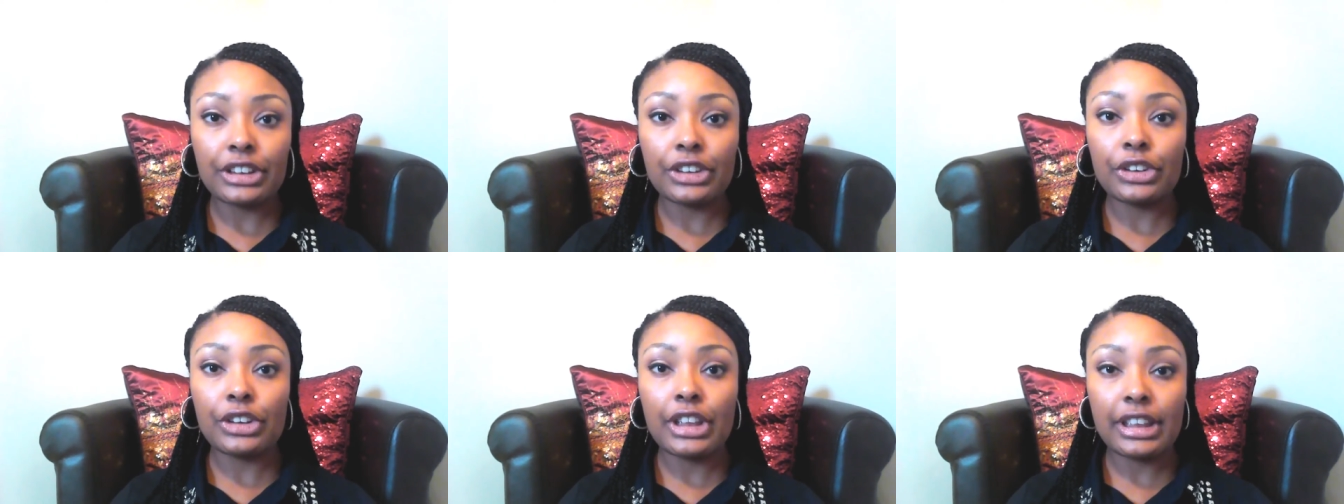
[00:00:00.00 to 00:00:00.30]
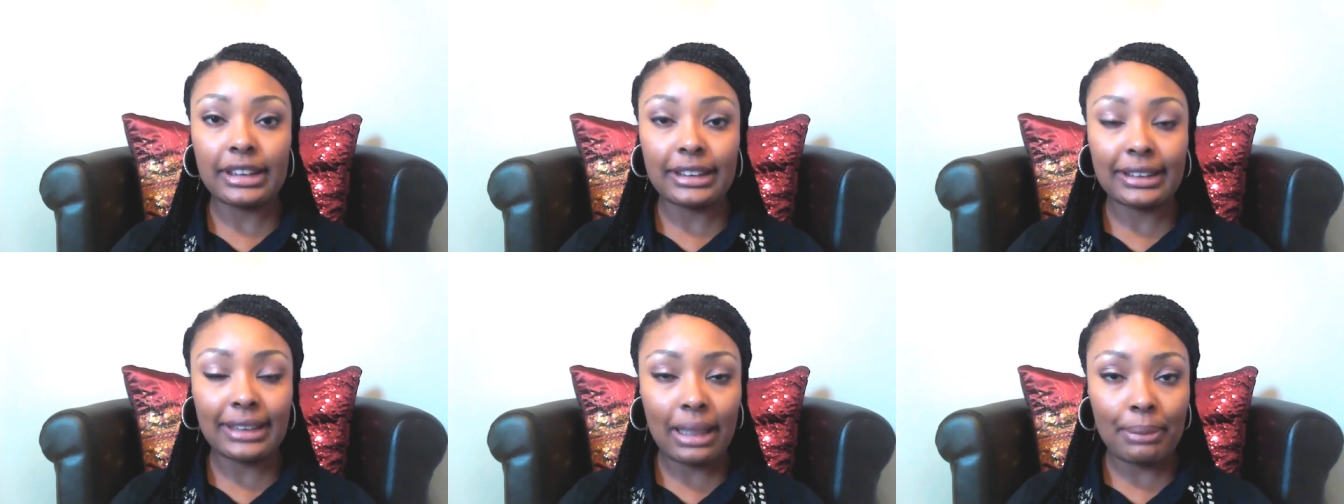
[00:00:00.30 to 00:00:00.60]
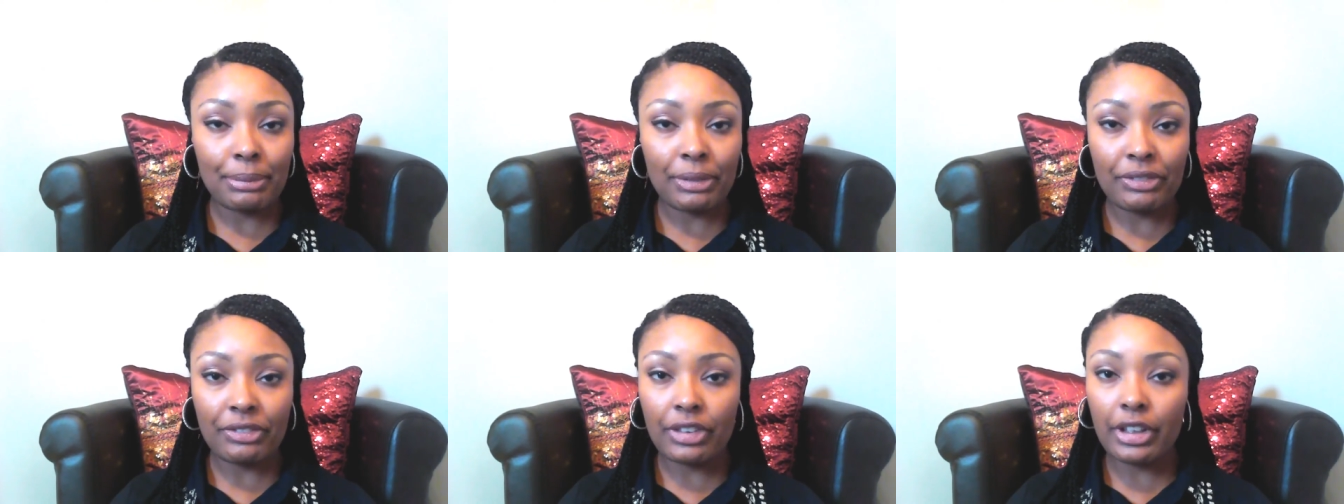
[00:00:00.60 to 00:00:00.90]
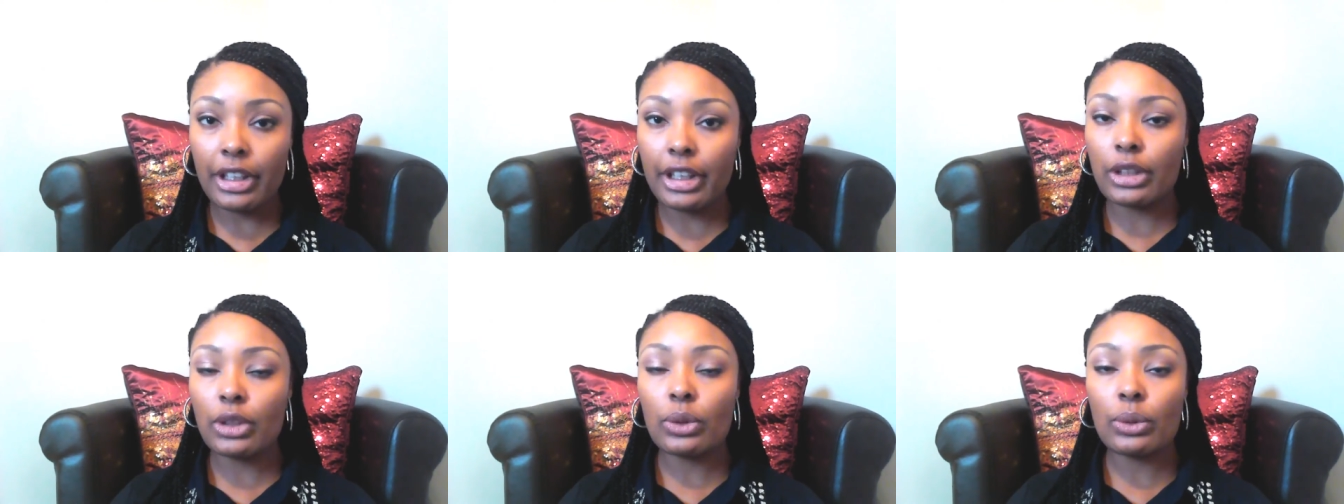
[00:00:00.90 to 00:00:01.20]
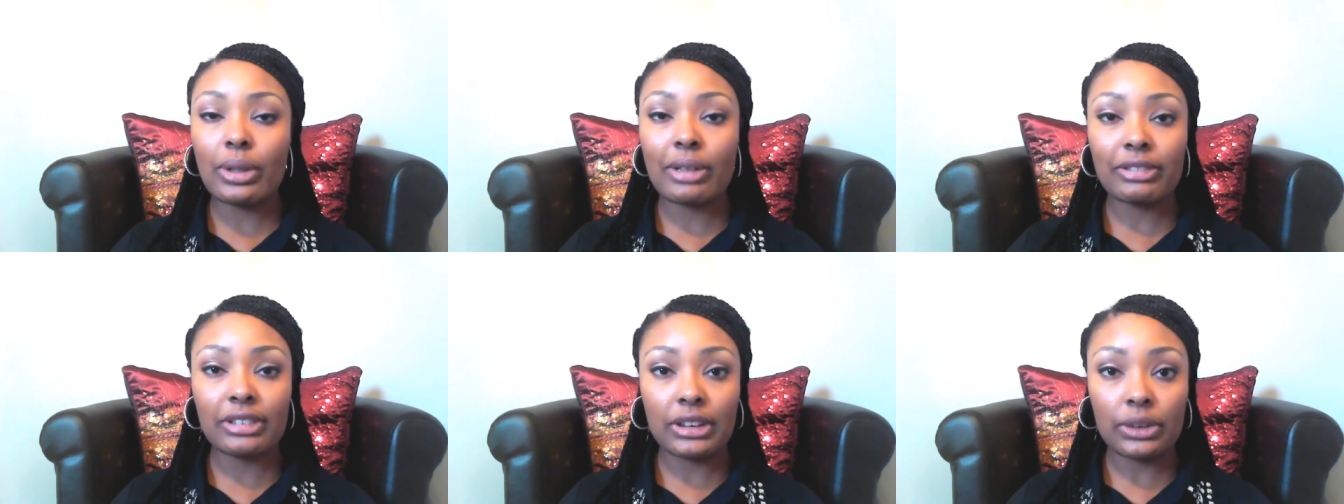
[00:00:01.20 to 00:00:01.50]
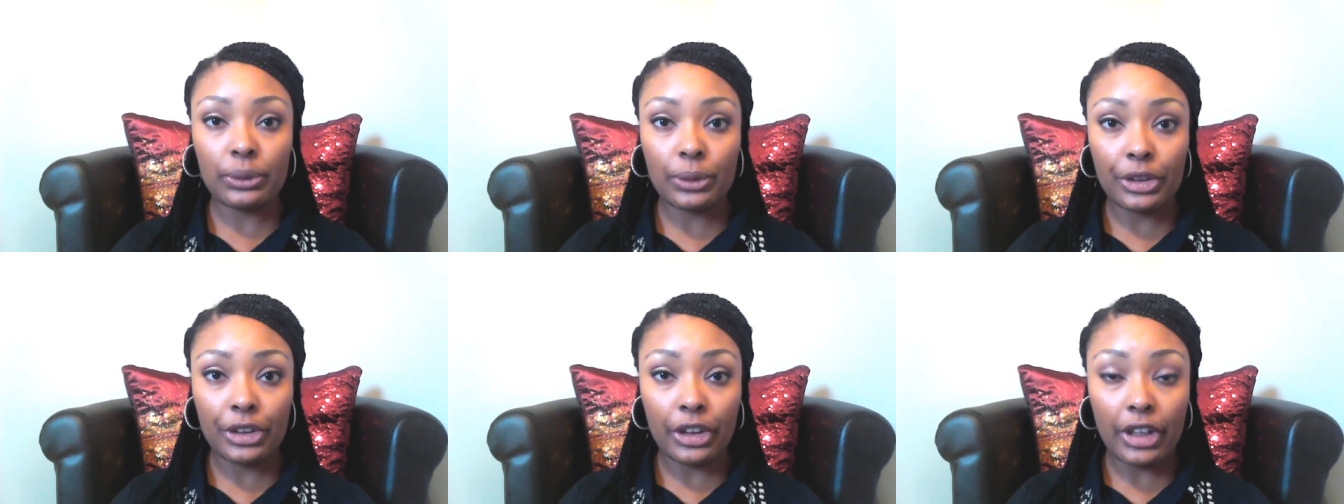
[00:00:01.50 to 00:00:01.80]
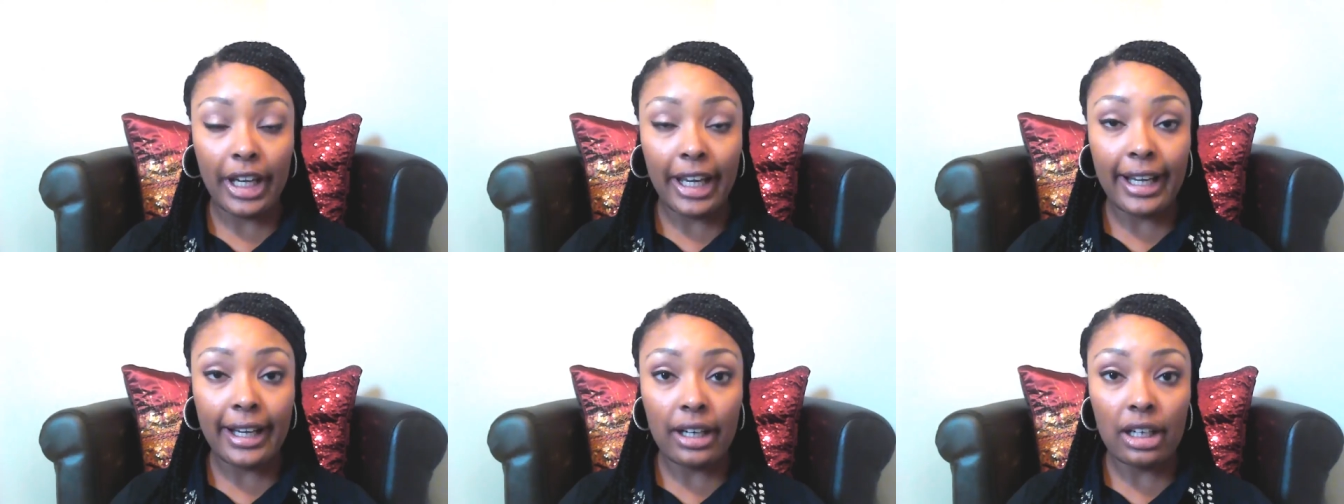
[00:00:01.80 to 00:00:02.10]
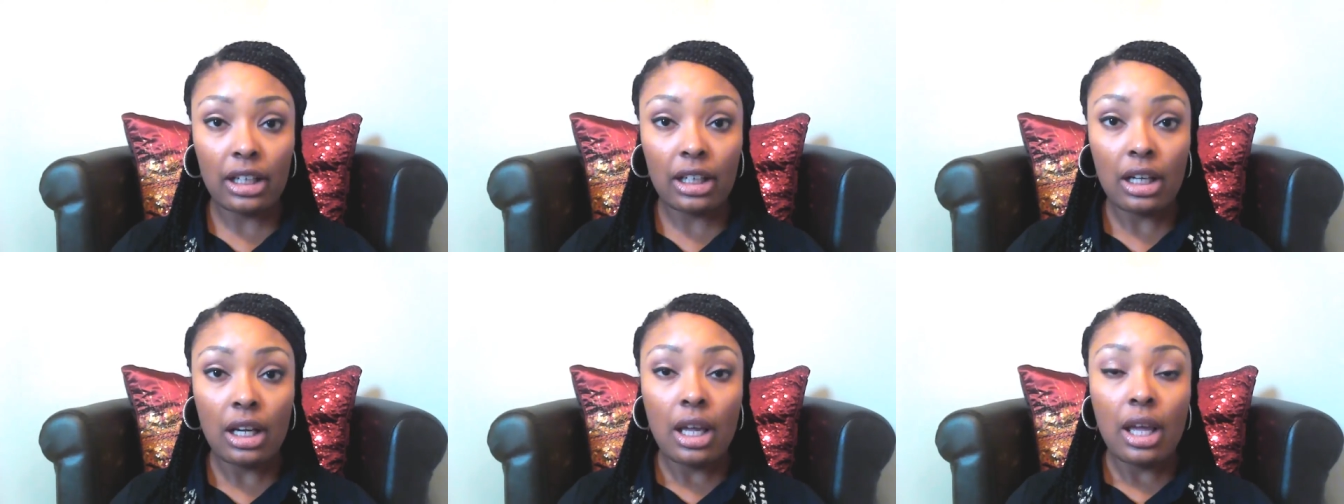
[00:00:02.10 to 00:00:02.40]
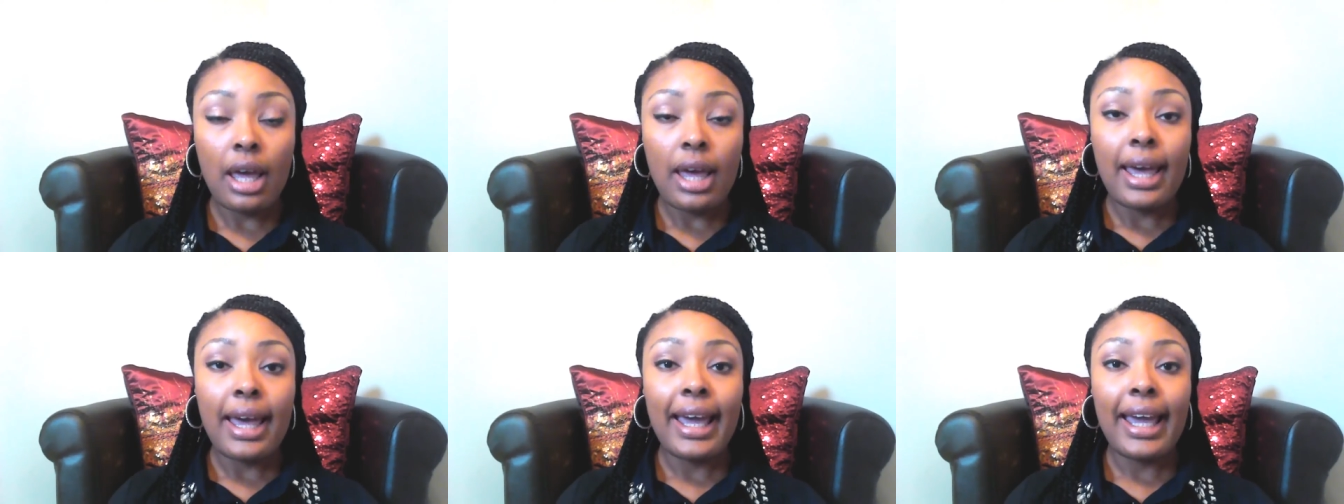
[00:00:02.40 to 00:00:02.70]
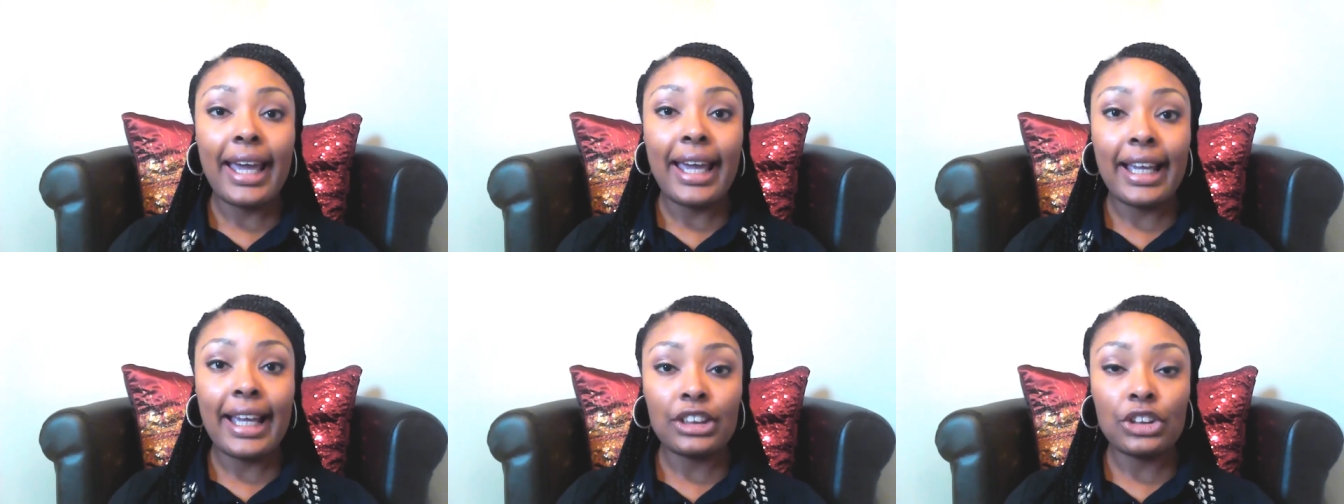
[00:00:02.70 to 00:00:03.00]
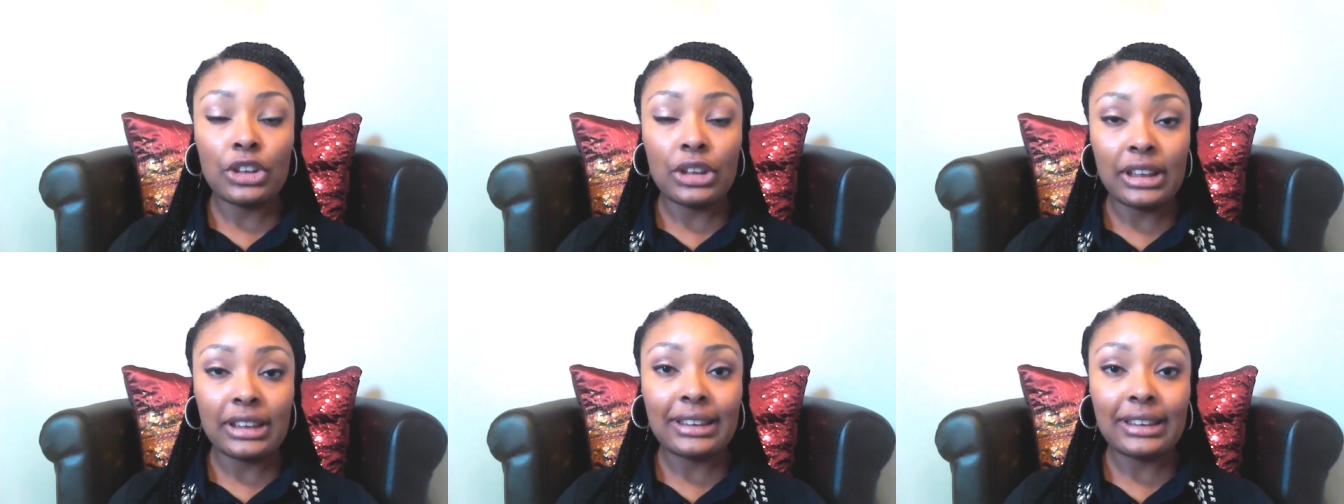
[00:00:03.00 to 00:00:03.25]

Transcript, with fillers: You need to stop your friend, whoever's doing your hair, and you need